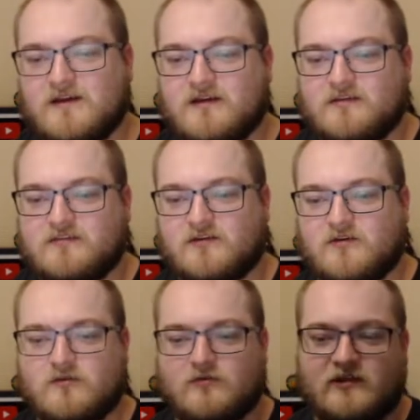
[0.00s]

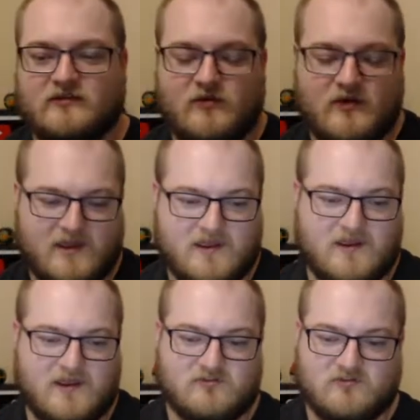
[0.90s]
So let's go ahead
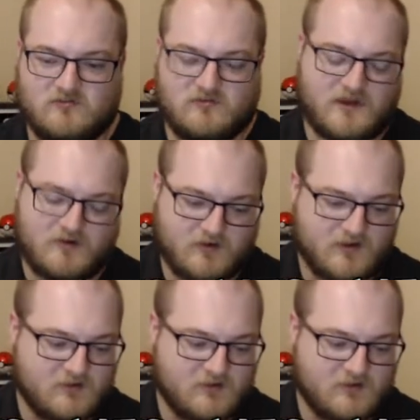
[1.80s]
and just do that already,